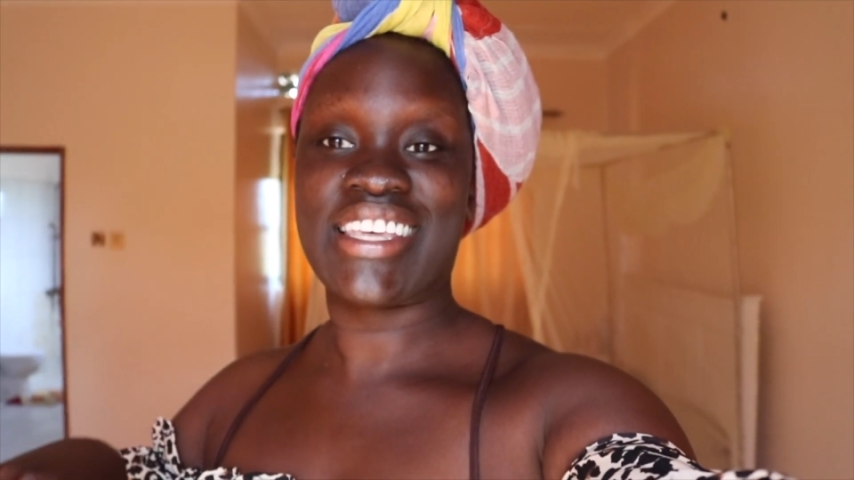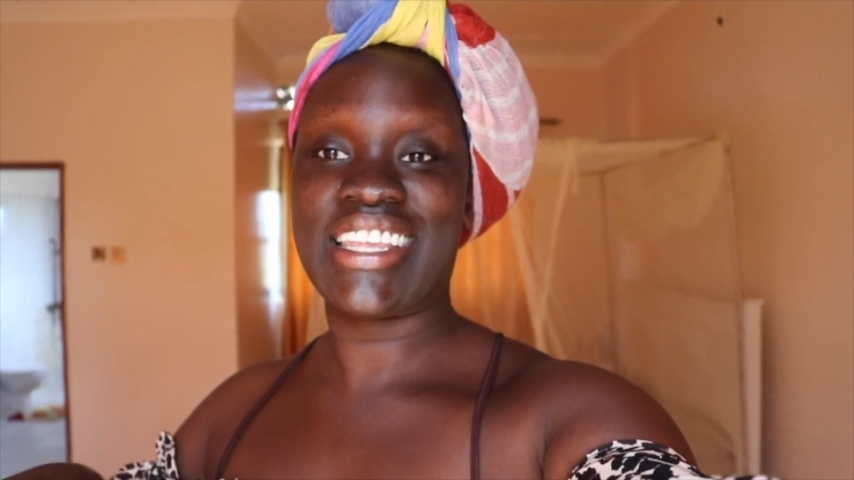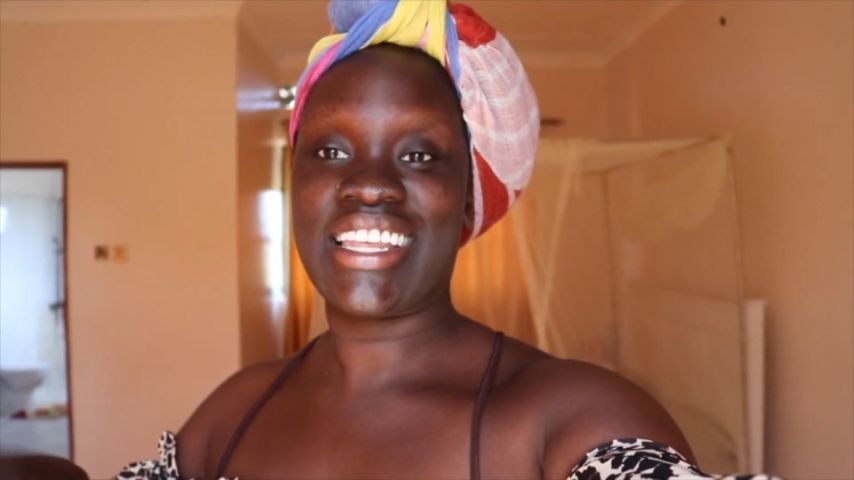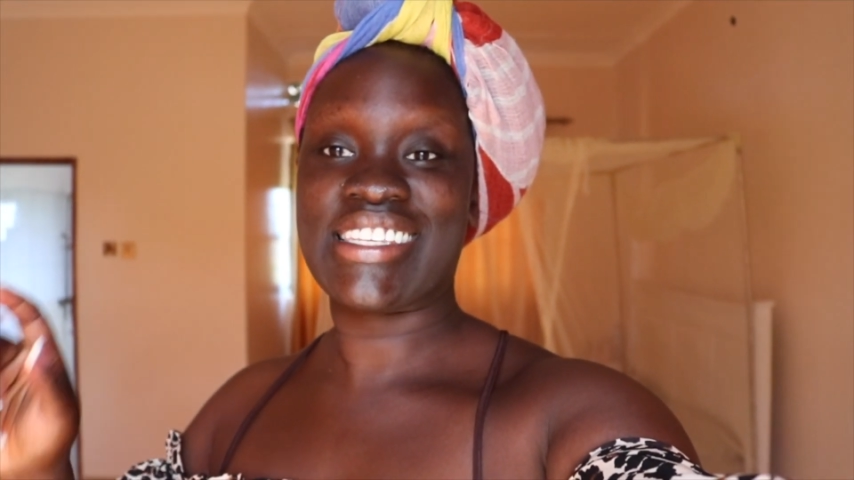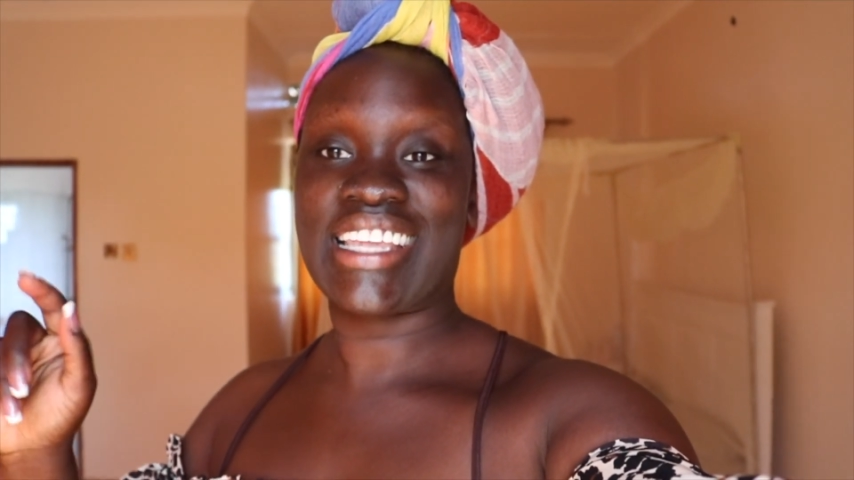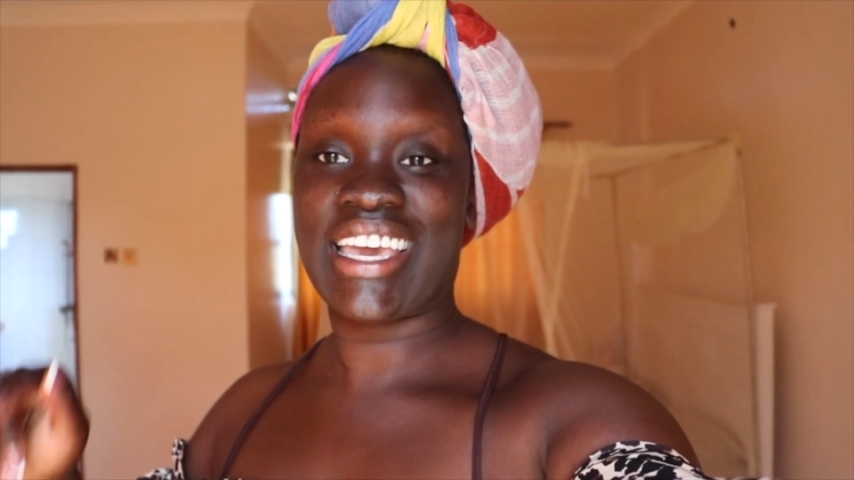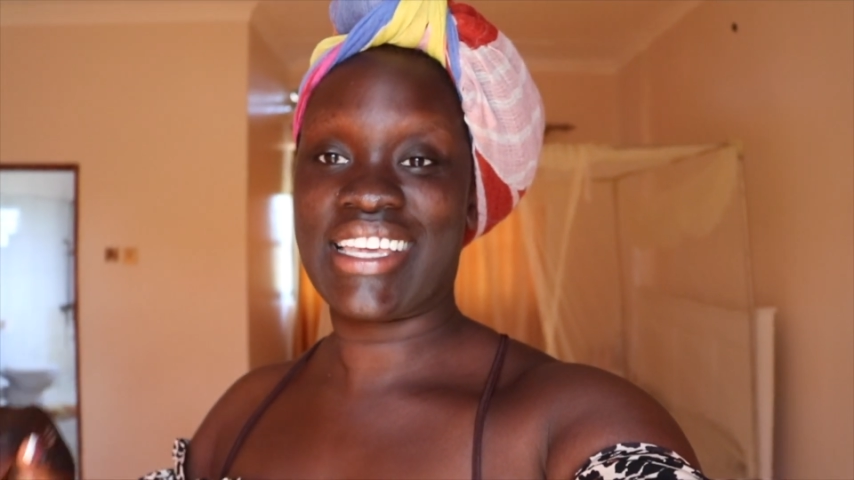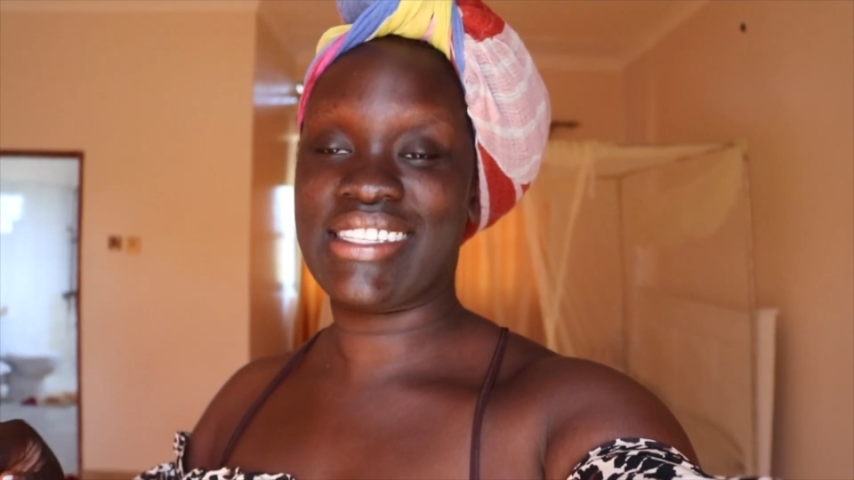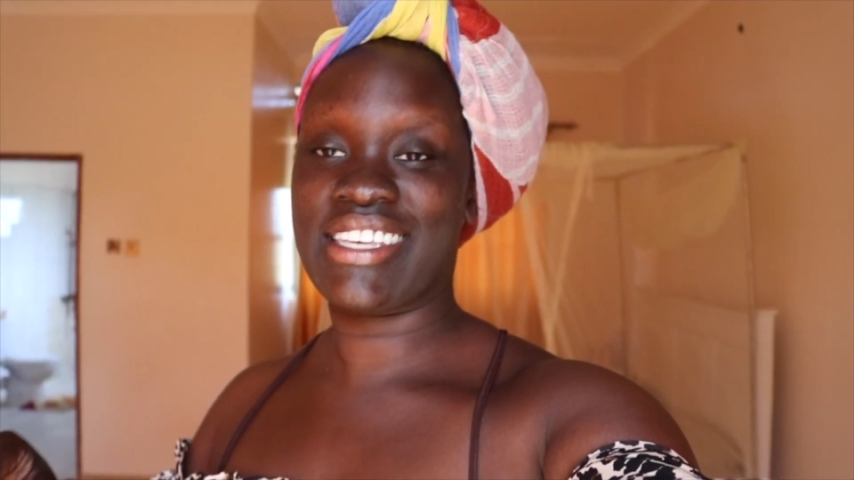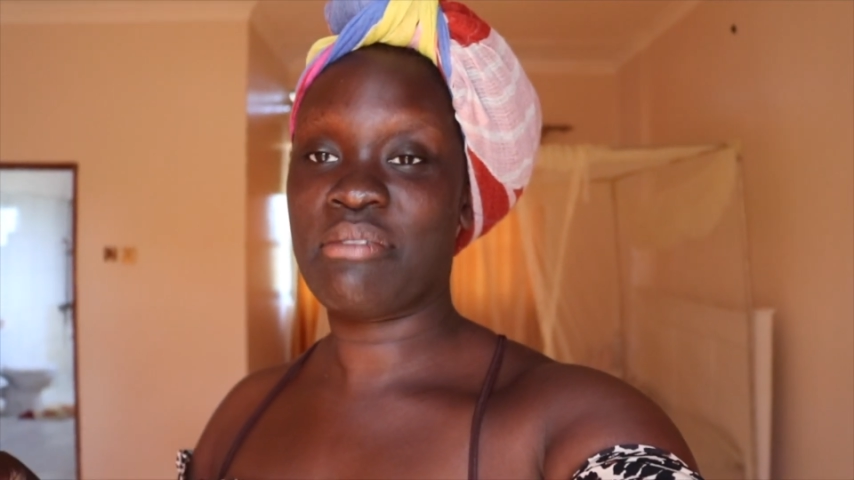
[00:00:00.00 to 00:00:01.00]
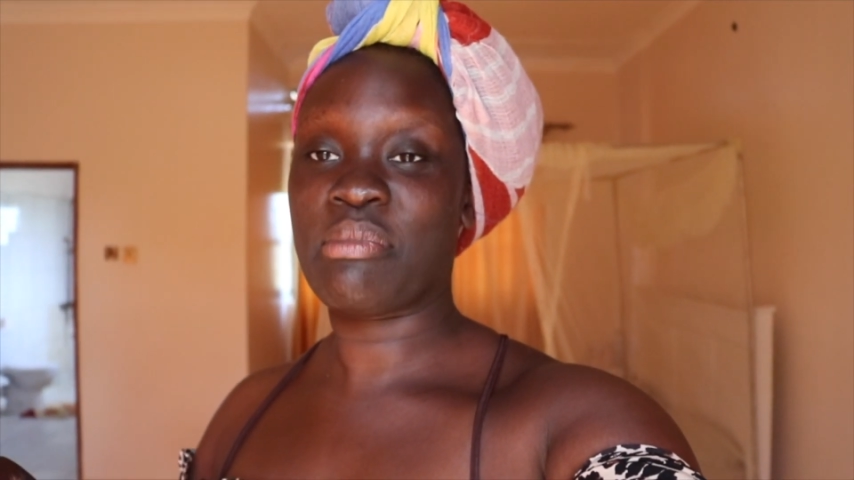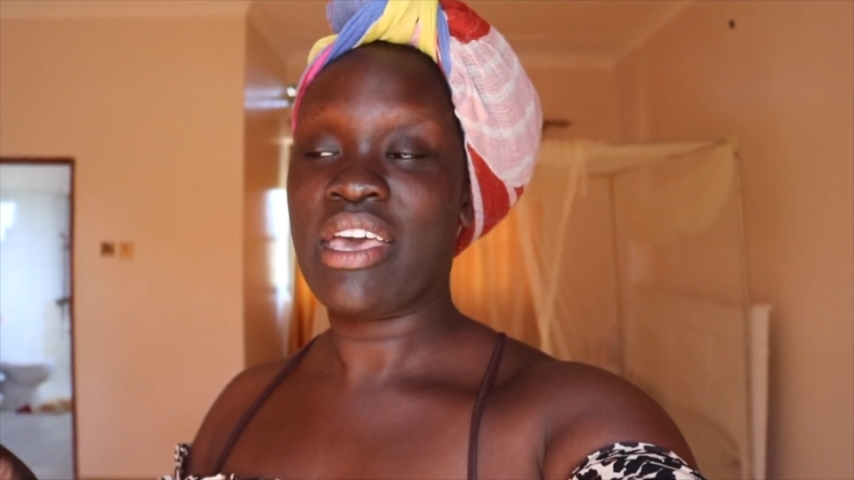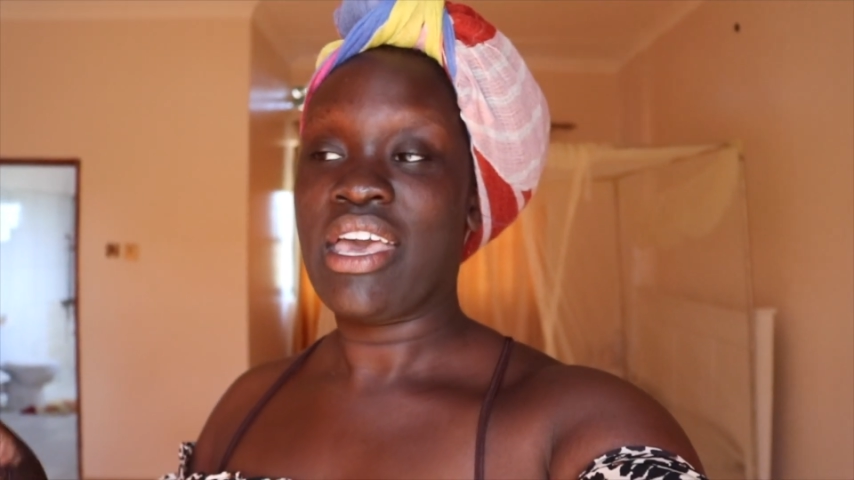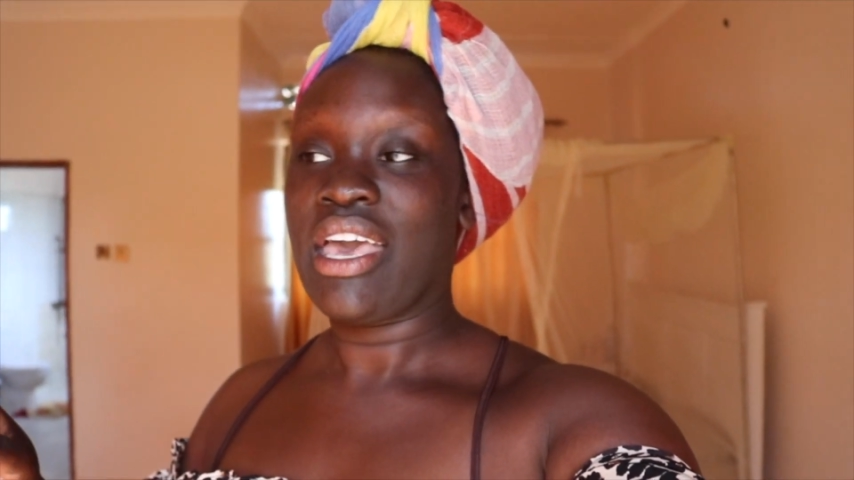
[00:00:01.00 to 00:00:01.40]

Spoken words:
and then it's like a dip,